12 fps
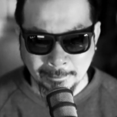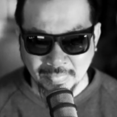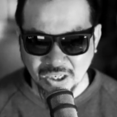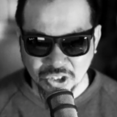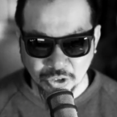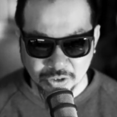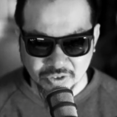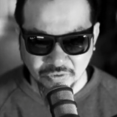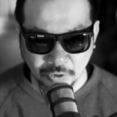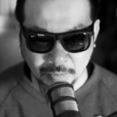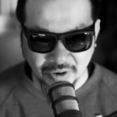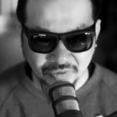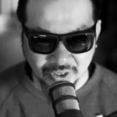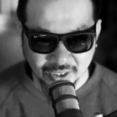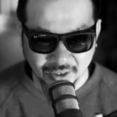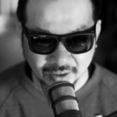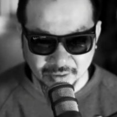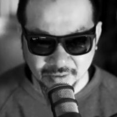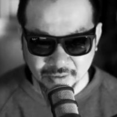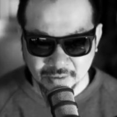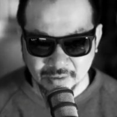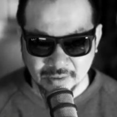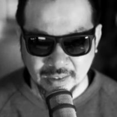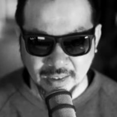shots from Africa
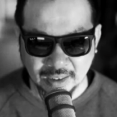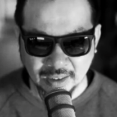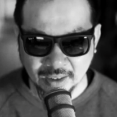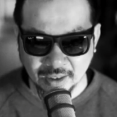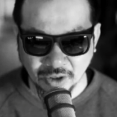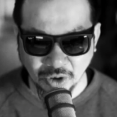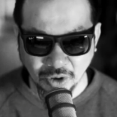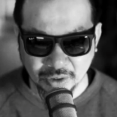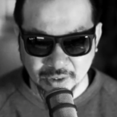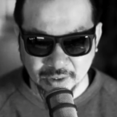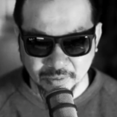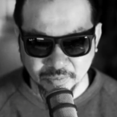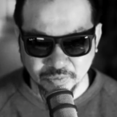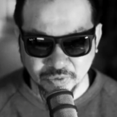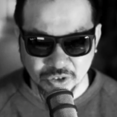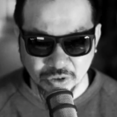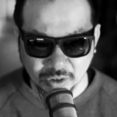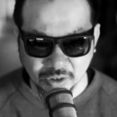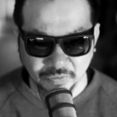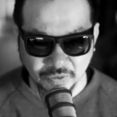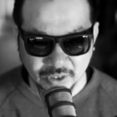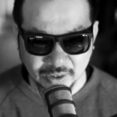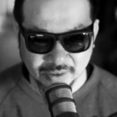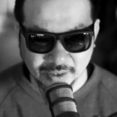on a
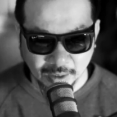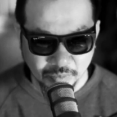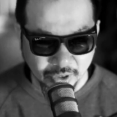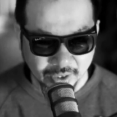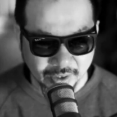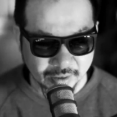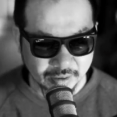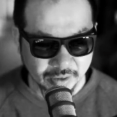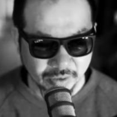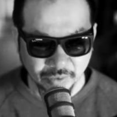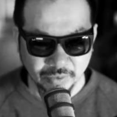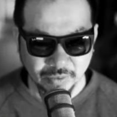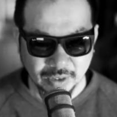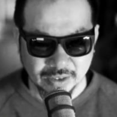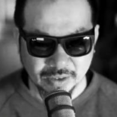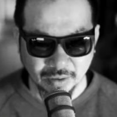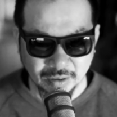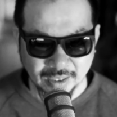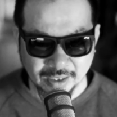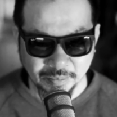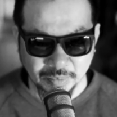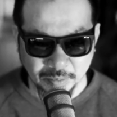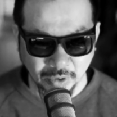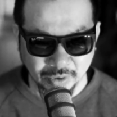photography subreddit, you know? It's not like I'm
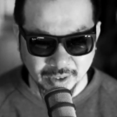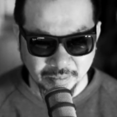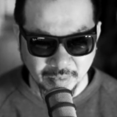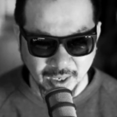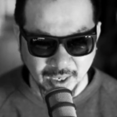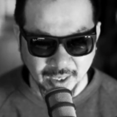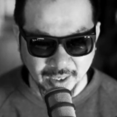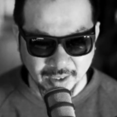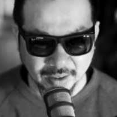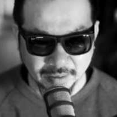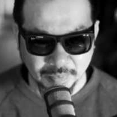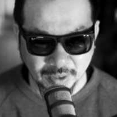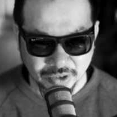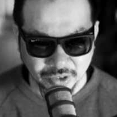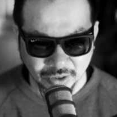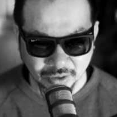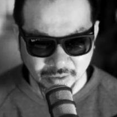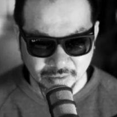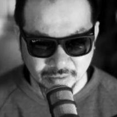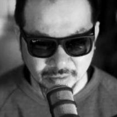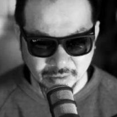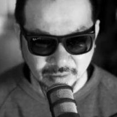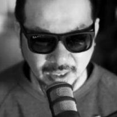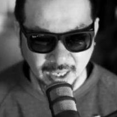promoting my Patreon
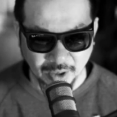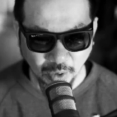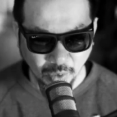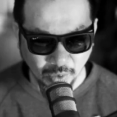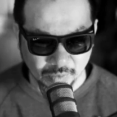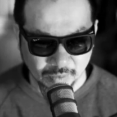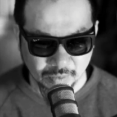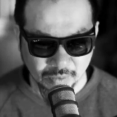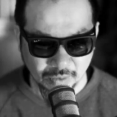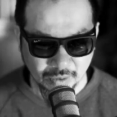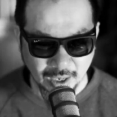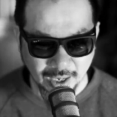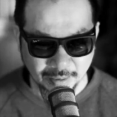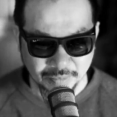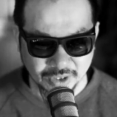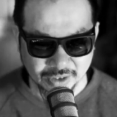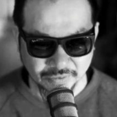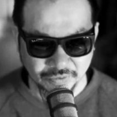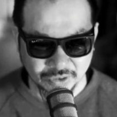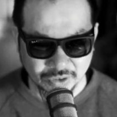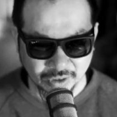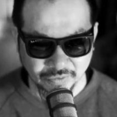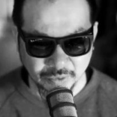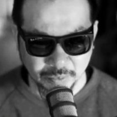at all. I'm just a
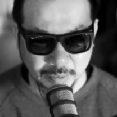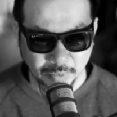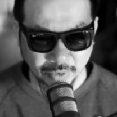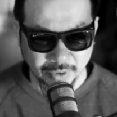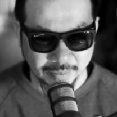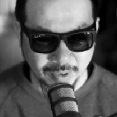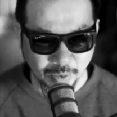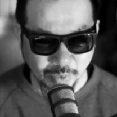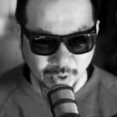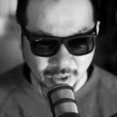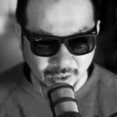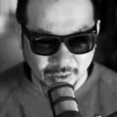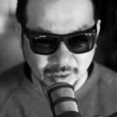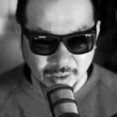photographer promoting my work.